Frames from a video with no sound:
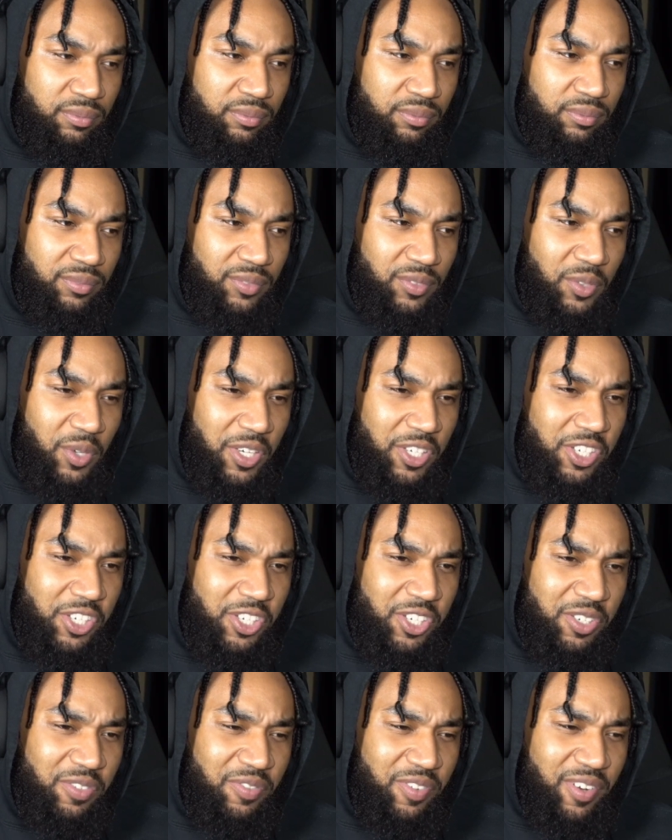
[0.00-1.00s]
Why'd she
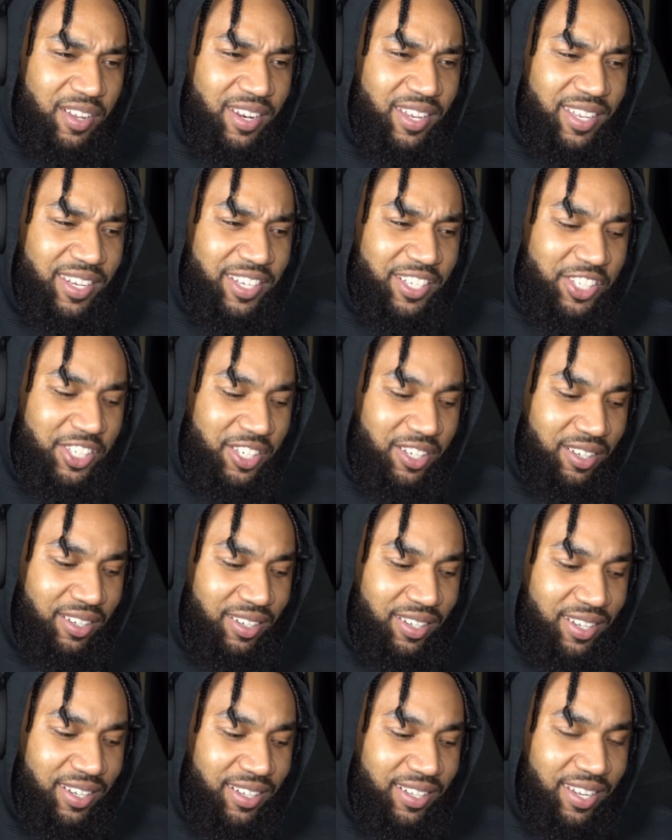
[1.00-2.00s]
just fall out of the chair
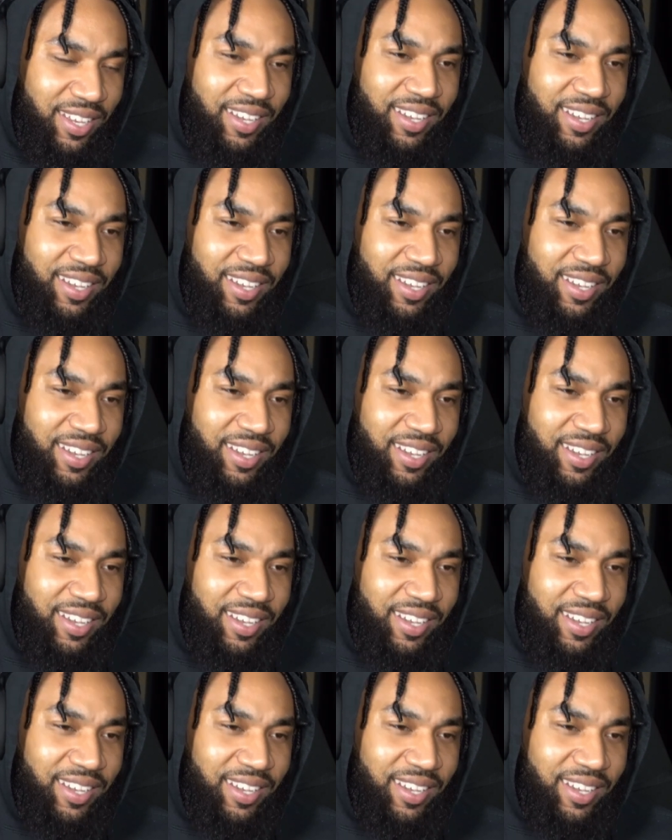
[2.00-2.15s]
like that?